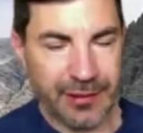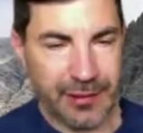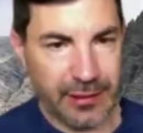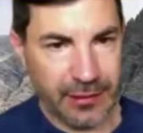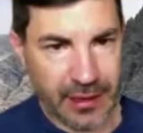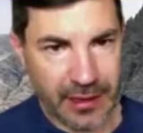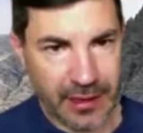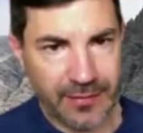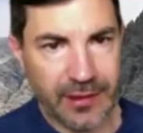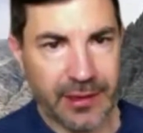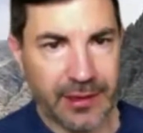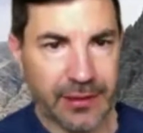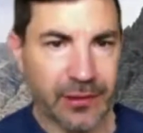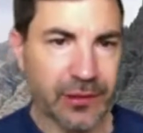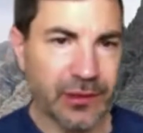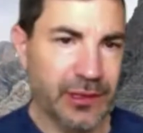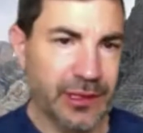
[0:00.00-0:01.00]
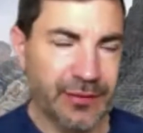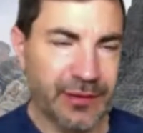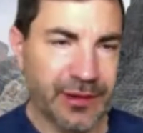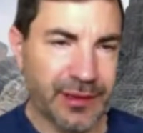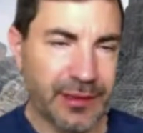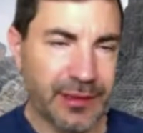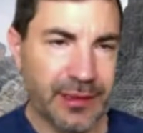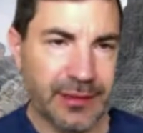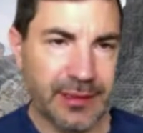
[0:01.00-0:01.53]
still kind of an early
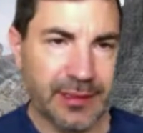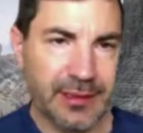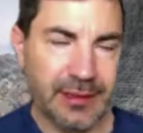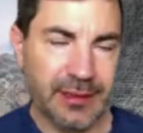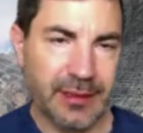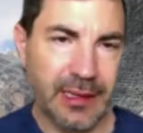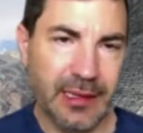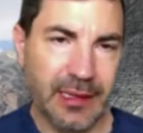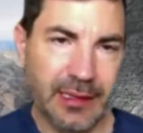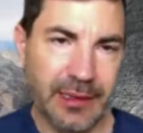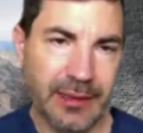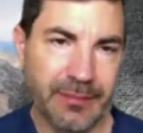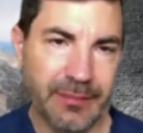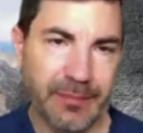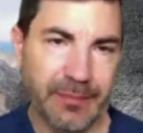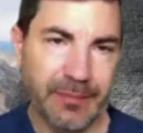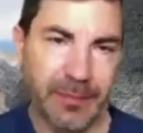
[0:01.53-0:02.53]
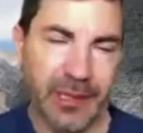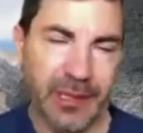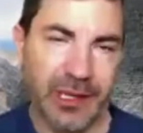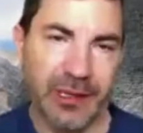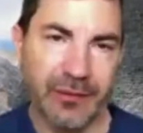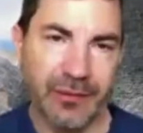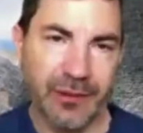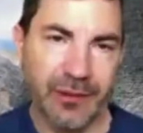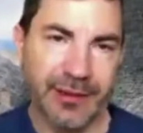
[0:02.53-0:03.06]
result, but
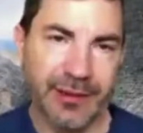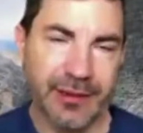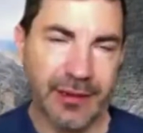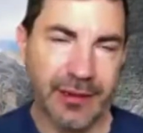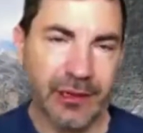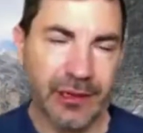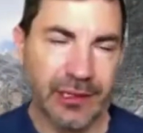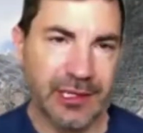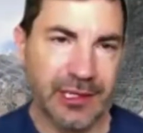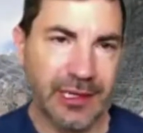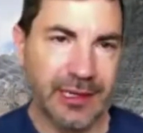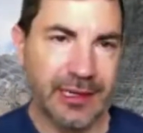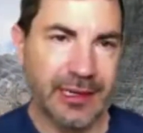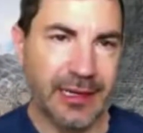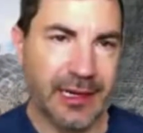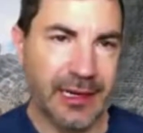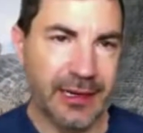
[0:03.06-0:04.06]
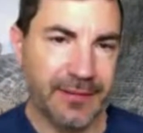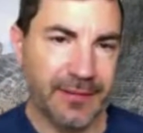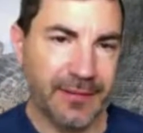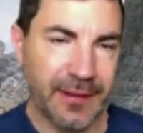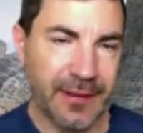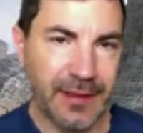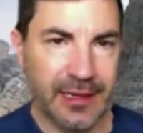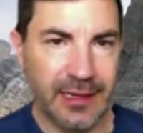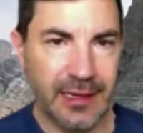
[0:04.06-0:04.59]
it was encouraging enough
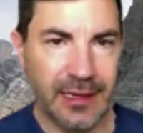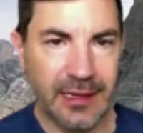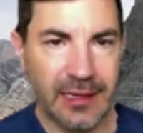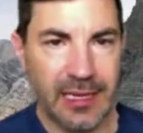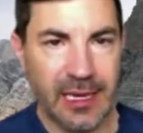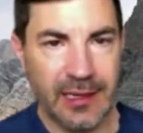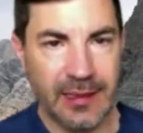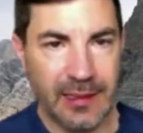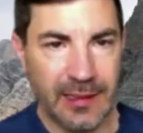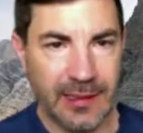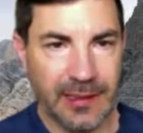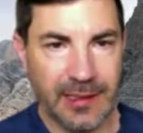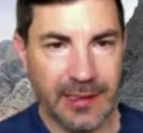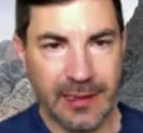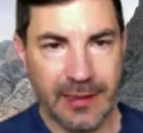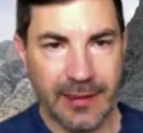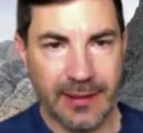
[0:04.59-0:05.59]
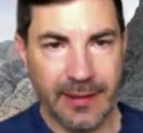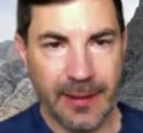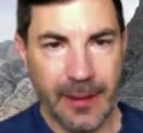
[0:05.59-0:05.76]
that I think that